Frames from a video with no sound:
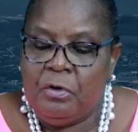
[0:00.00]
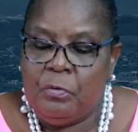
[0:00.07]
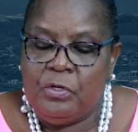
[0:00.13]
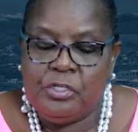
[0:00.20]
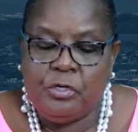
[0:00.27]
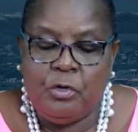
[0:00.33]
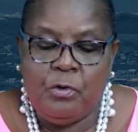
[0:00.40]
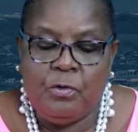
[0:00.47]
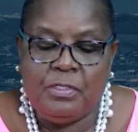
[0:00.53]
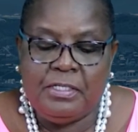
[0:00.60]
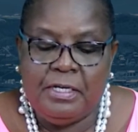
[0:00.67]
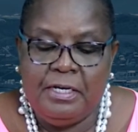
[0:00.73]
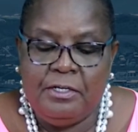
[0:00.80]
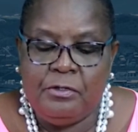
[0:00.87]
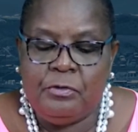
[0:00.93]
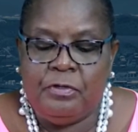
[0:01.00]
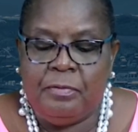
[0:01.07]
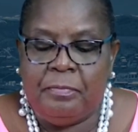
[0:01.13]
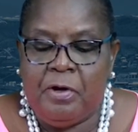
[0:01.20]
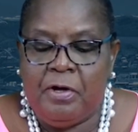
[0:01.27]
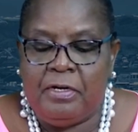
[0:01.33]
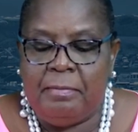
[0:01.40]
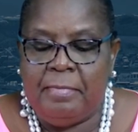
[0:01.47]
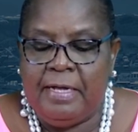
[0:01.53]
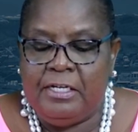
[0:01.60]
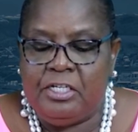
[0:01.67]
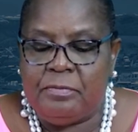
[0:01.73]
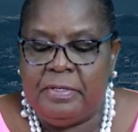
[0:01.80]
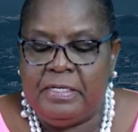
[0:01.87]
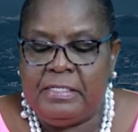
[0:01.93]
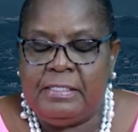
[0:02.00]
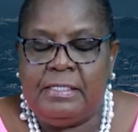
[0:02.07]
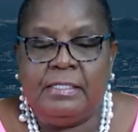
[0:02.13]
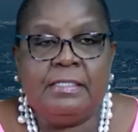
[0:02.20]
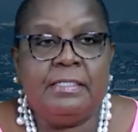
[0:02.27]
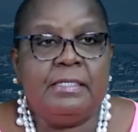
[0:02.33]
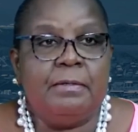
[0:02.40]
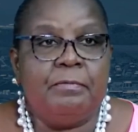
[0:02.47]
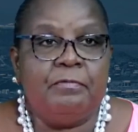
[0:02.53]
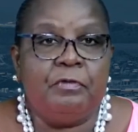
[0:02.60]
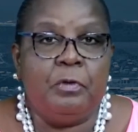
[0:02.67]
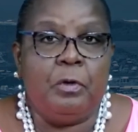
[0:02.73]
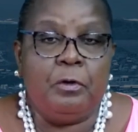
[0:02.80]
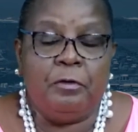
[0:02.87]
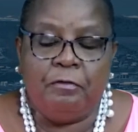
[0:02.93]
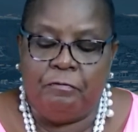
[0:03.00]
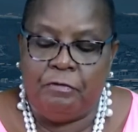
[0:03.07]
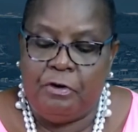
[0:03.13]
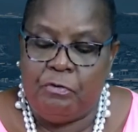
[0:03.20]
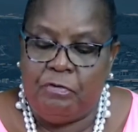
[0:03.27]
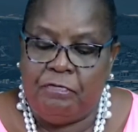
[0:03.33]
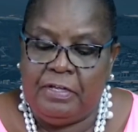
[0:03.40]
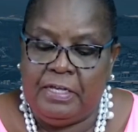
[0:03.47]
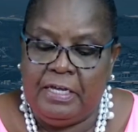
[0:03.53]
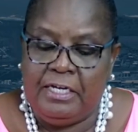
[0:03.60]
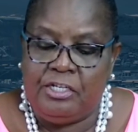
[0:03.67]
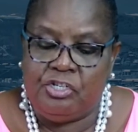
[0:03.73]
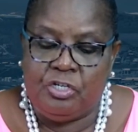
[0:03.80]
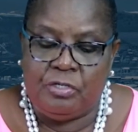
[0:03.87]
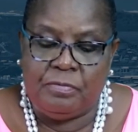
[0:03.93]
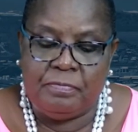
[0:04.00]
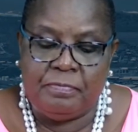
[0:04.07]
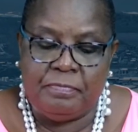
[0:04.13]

which goes into the border management system for verification.